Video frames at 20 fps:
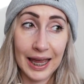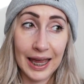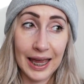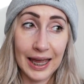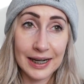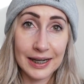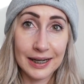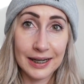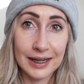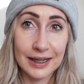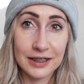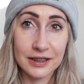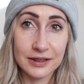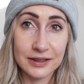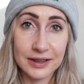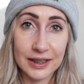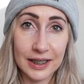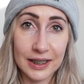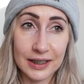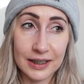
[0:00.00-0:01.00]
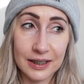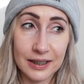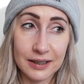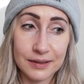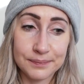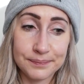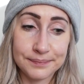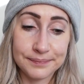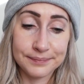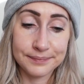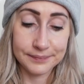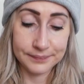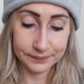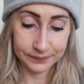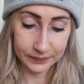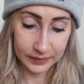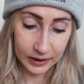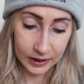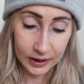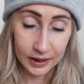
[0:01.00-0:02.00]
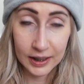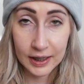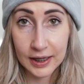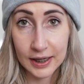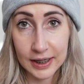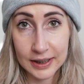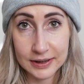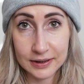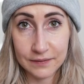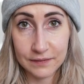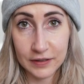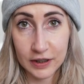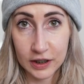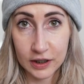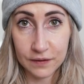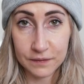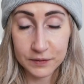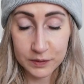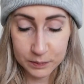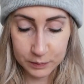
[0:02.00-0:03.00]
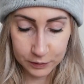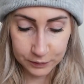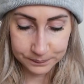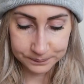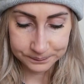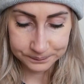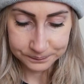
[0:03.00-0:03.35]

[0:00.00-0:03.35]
And it just like isn't very comfortable.